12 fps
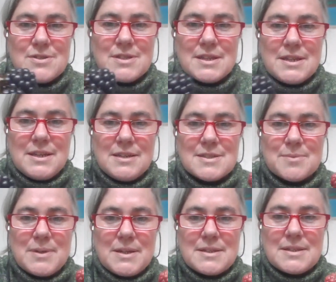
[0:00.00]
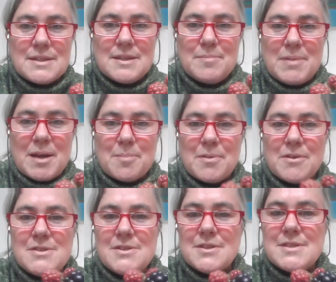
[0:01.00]
juicy, sweet
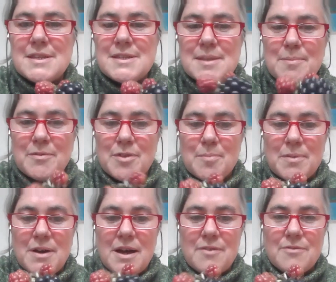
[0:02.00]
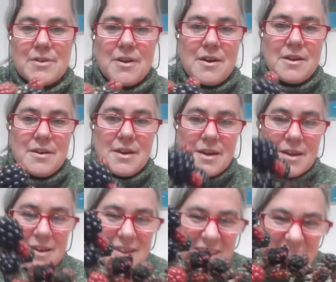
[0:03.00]
blackberries. You can see some of them have
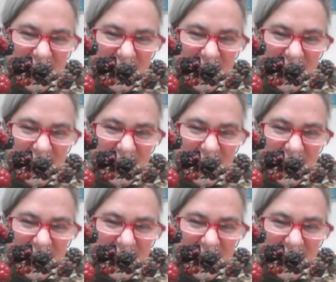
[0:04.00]
gone,